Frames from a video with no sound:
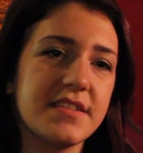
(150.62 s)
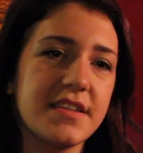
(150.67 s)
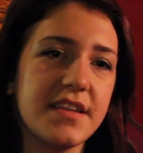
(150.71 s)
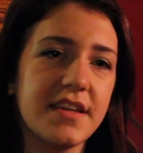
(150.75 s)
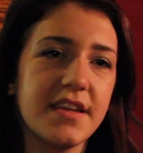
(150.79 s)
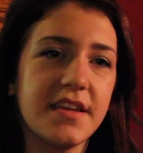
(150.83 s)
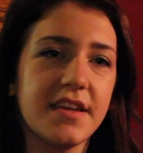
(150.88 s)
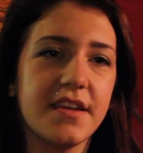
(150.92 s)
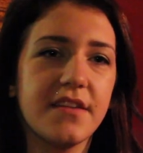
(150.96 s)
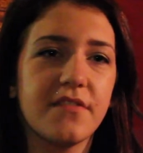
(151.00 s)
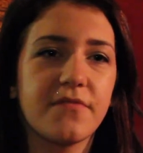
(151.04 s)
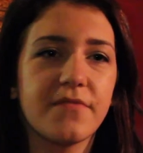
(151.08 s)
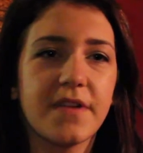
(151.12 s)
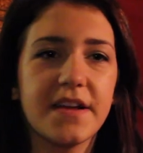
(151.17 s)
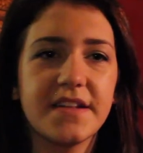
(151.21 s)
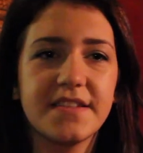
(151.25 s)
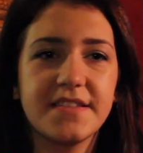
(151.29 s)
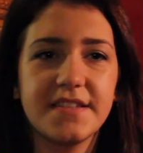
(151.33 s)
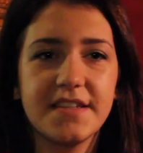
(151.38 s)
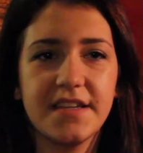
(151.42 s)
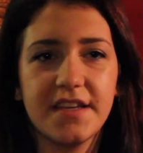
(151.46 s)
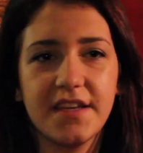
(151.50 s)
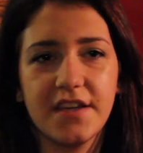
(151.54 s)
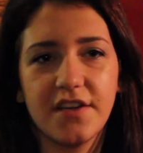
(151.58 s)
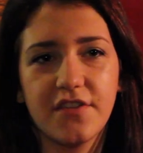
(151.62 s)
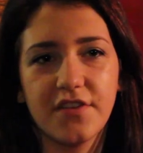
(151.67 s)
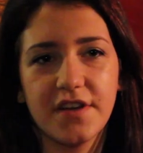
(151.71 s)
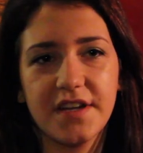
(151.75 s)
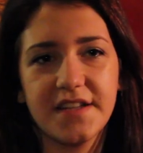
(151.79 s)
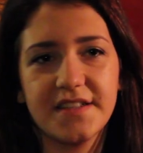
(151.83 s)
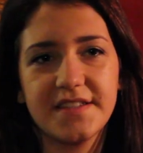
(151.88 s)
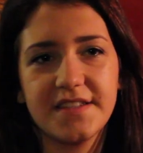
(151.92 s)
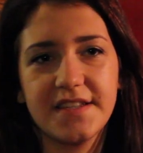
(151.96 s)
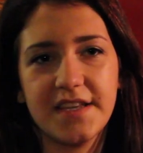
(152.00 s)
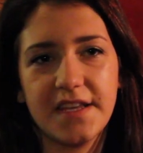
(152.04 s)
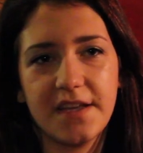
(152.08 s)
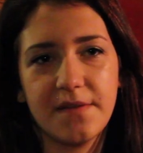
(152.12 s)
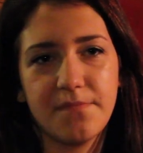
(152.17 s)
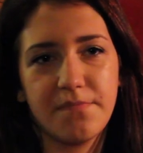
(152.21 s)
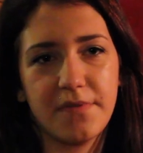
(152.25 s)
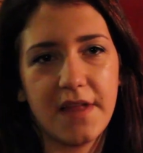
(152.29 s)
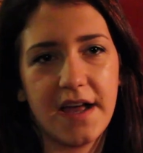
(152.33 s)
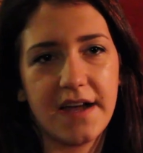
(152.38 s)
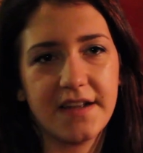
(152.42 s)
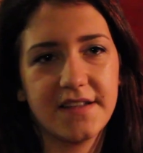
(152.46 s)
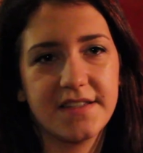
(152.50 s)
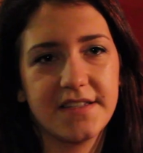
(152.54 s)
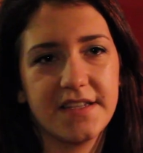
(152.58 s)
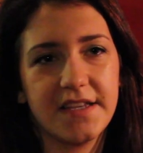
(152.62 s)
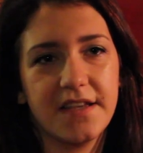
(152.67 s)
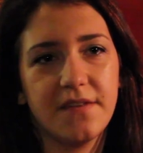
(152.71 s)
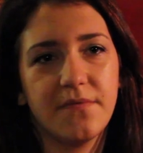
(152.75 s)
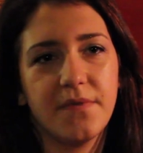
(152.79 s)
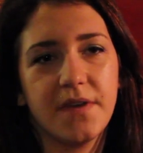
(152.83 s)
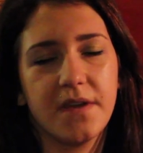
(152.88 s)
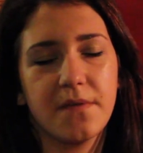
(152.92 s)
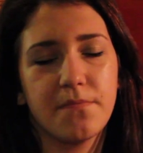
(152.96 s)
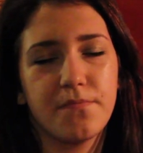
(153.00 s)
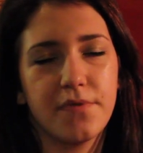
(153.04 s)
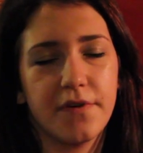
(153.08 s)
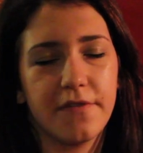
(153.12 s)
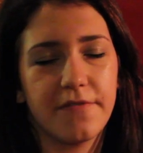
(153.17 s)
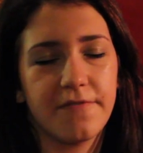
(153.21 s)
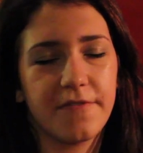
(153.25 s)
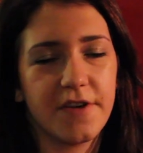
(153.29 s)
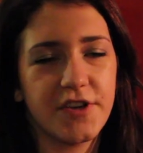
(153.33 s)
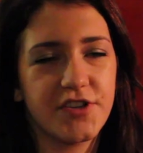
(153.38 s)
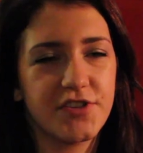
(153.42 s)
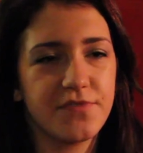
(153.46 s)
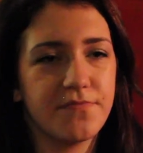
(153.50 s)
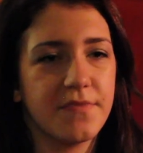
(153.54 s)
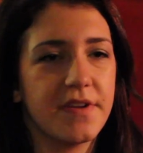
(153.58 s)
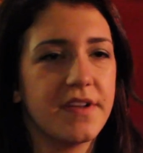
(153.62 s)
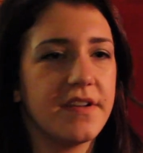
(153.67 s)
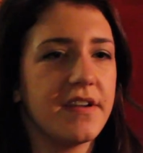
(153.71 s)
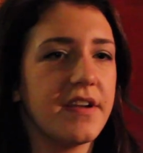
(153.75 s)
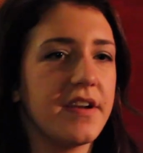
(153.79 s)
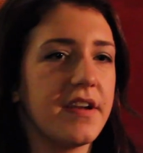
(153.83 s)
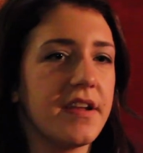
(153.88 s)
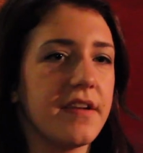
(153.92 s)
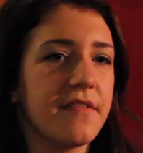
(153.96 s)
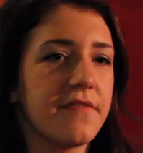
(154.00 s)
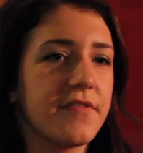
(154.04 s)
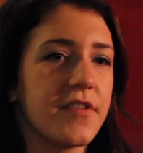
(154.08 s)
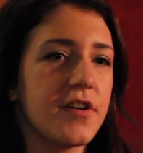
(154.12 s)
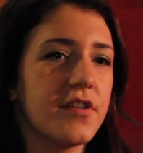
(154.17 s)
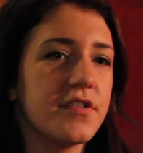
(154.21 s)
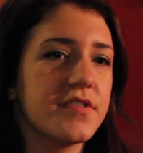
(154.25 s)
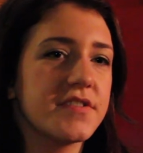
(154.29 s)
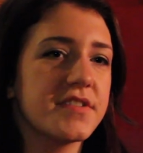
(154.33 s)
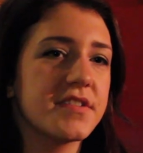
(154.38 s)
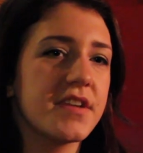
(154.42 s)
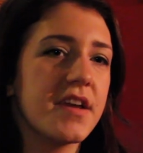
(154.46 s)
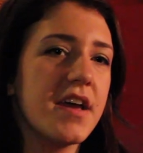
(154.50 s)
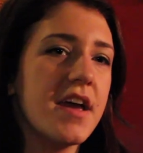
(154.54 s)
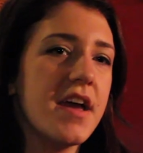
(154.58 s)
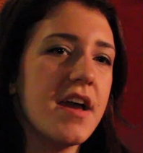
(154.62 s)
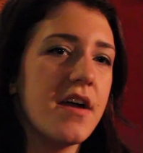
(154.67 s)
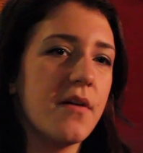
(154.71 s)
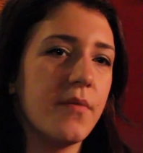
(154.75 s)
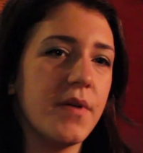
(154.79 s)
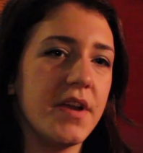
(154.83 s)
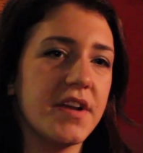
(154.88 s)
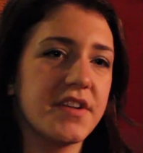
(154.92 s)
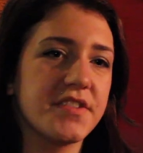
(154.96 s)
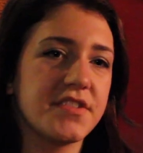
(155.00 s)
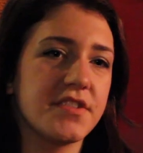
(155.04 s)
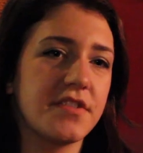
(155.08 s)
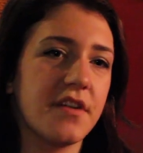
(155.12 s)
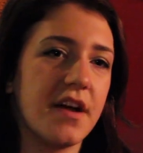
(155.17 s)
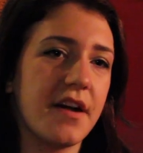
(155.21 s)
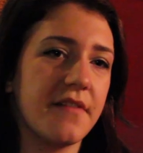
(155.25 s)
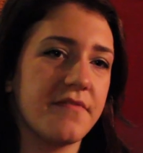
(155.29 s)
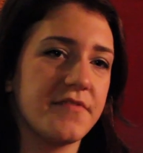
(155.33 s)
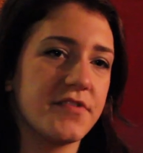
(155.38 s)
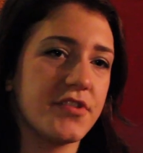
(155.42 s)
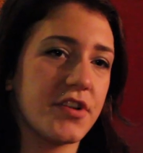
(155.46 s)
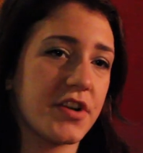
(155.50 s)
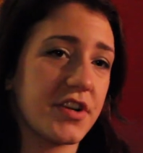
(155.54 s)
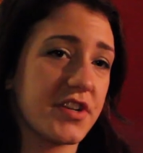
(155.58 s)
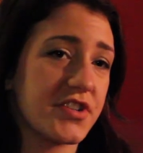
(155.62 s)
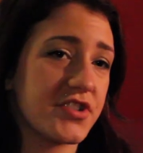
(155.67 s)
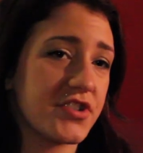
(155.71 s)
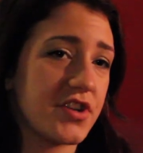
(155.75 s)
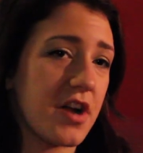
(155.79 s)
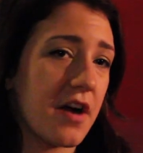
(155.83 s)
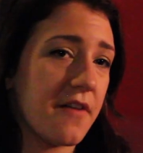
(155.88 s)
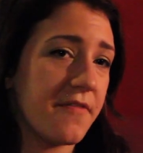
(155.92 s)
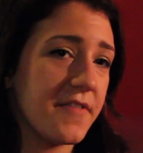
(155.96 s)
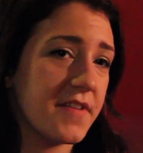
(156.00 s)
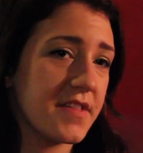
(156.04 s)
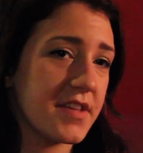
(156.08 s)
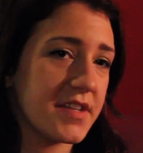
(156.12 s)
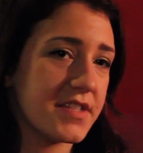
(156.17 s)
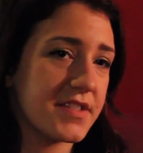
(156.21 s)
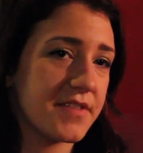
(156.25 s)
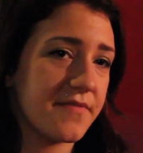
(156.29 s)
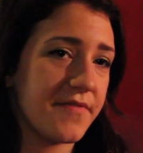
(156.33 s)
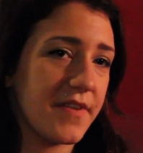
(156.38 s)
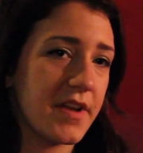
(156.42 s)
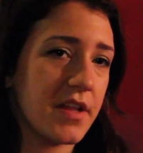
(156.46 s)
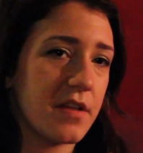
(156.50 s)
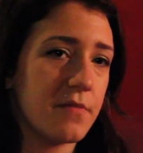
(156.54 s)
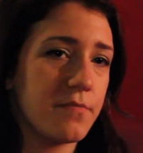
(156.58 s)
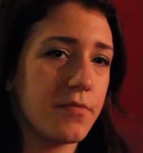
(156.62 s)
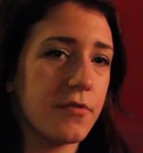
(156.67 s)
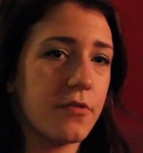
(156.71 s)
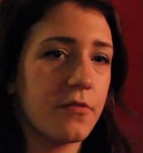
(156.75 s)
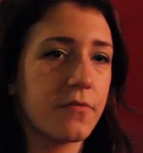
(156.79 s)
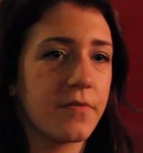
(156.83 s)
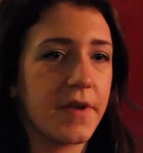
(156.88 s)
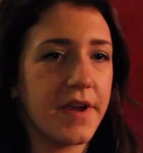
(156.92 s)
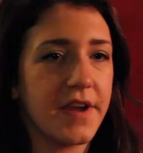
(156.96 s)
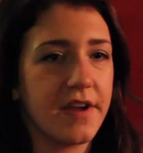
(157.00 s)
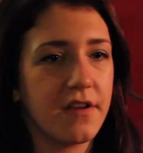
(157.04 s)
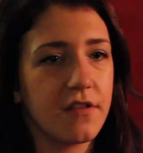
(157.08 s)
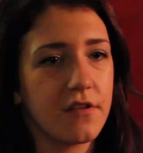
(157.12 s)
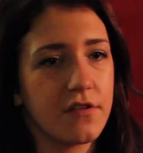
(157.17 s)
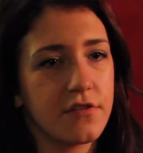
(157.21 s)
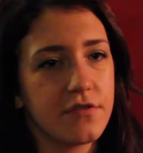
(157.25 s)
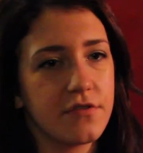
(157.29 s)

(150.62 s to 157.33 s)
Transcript: tea, red tea, green tea, black tea. We can put fresh mint in any of those. We also have Turkish coffee that's available, regular